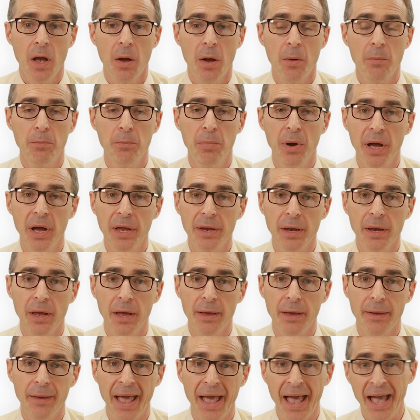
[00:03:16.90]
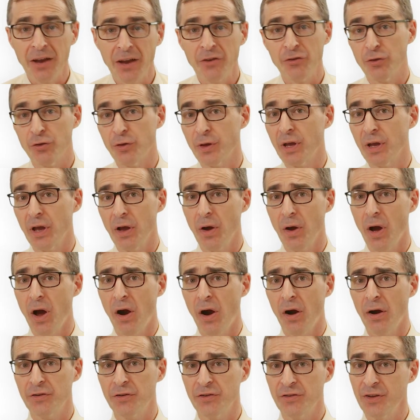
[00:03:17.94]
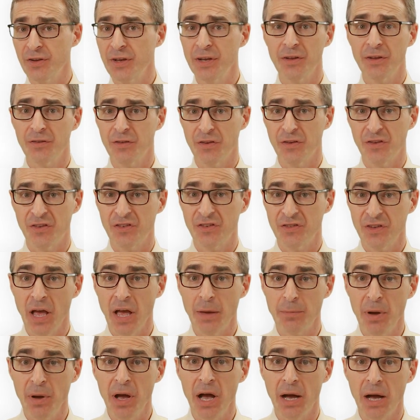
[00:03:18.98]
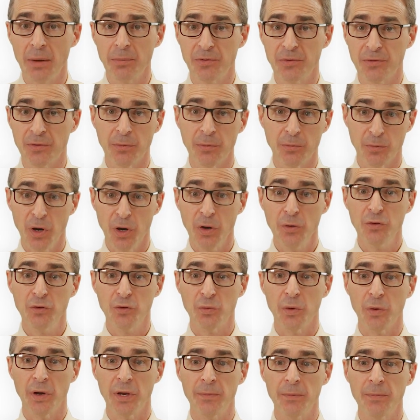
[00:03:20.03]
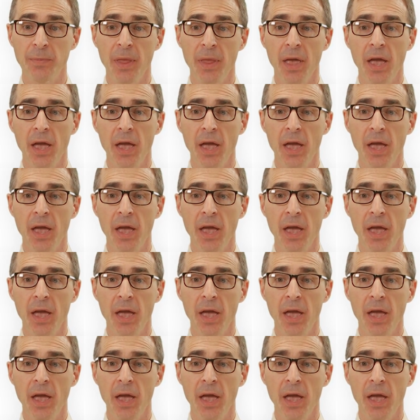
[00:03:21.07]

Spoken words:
but actually are seen as a step up from rosewood.